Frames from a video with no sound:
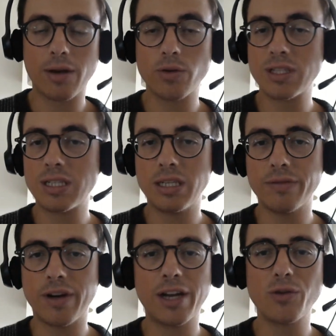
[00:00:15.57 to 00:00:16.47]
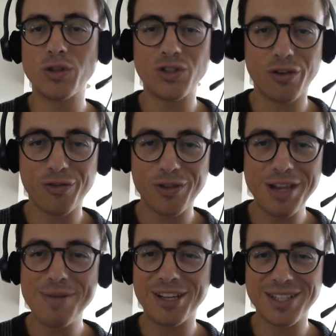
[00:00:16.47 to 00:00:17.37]
I receive hundreds of
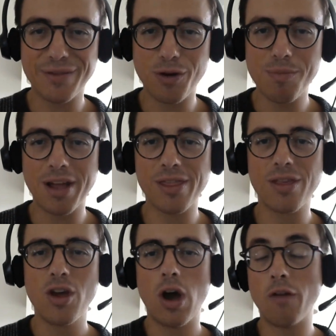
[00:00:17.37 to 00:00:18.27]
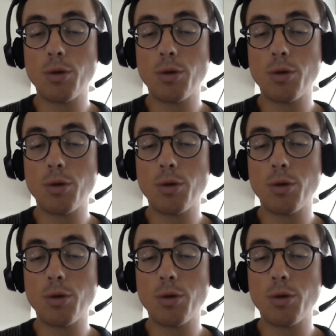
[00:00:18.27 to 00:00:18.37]
emails every month